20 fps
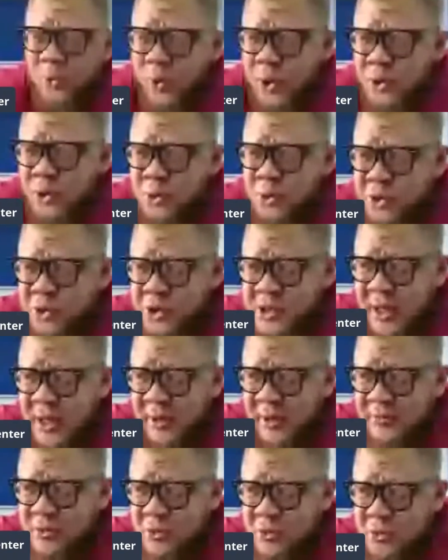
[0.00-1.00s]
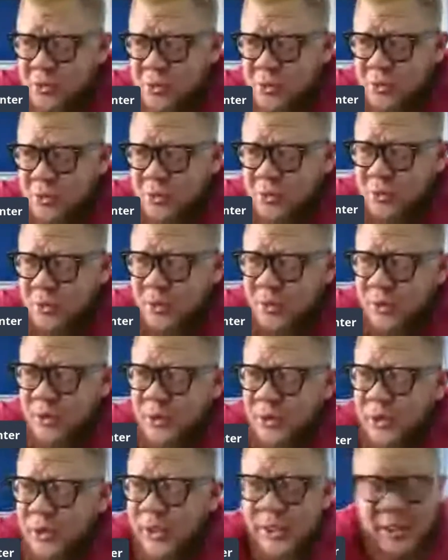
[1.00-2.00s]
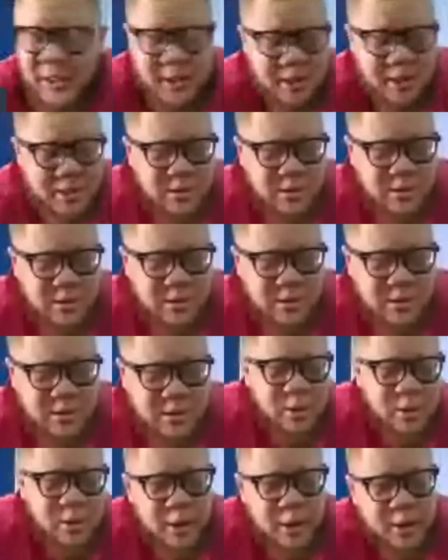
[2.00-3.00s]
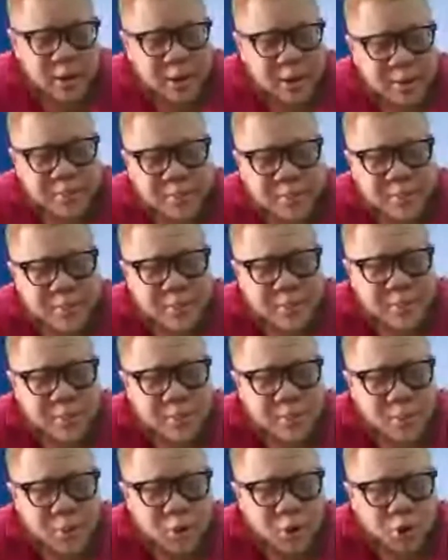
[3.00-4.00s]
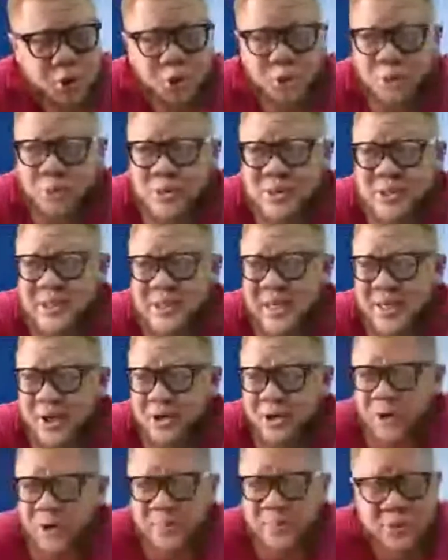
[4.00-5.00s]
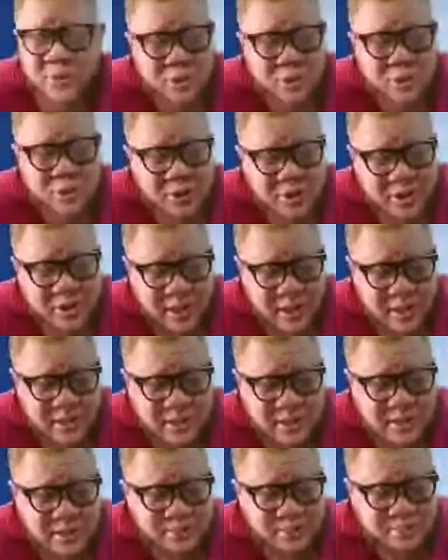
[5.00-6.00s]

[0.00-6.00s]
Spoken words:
what you will just have to do is you set it up such that